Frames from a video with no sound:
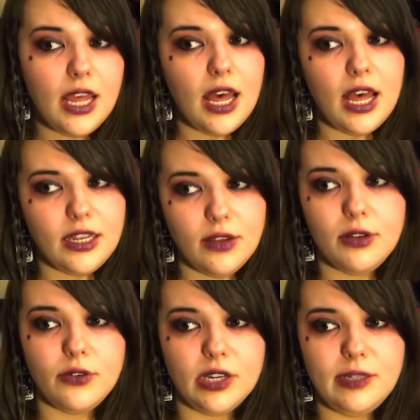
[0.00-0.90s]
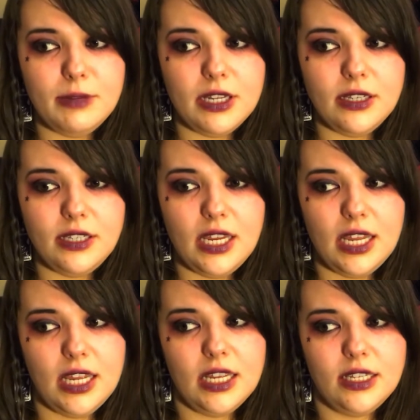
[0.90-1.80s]
I know that Christmas
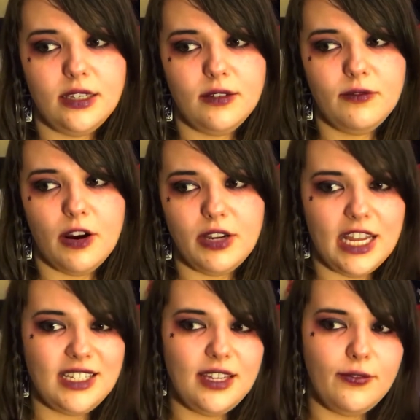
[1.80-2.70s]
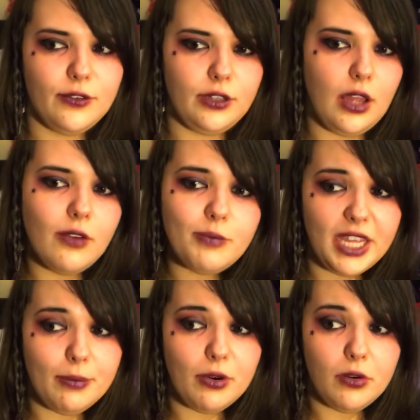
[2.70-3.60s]
is very negative for a lot of
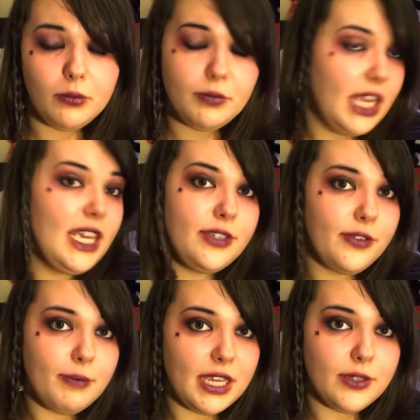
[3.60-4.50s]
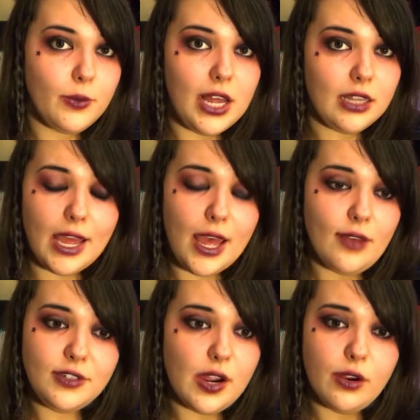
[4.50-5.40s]
people. It is for me as well. I
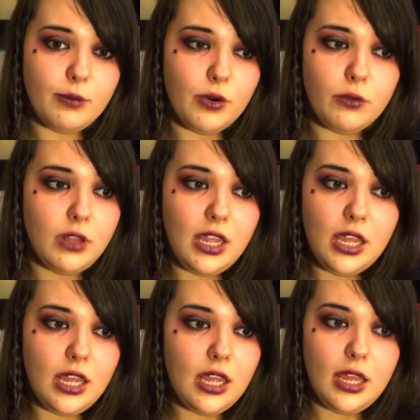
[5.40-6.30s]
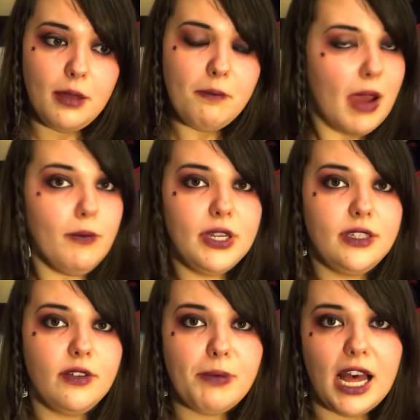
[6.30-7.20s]
have terrible memories
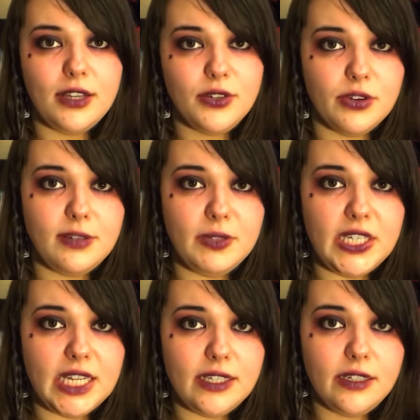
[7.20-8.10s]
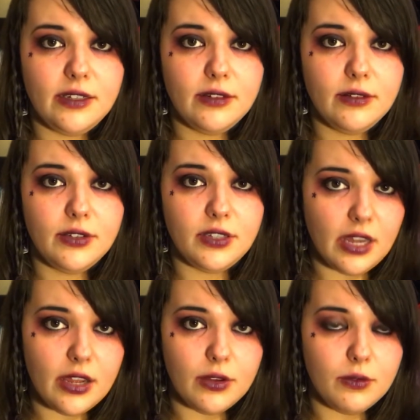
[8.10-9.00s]
of past Christmases,
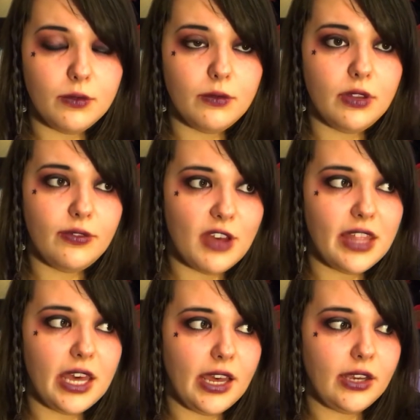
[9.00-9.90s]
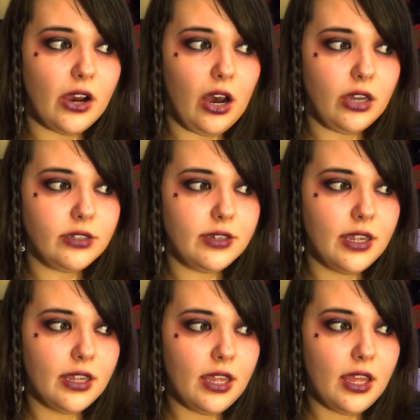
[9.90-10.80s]
so the fact that I got
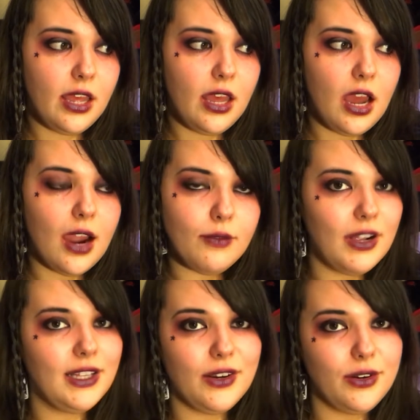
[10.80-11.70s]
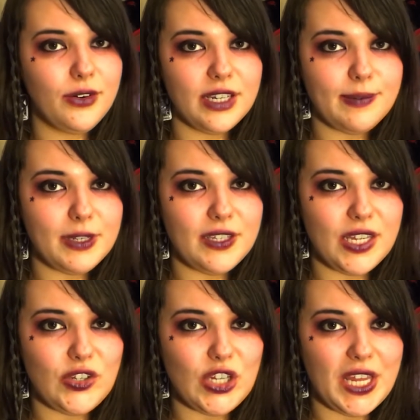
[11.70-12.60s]
a really good Christmas
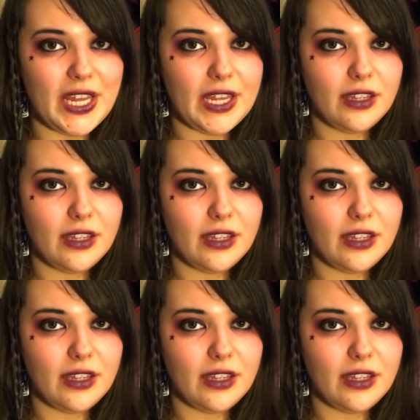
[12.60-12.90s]
this year,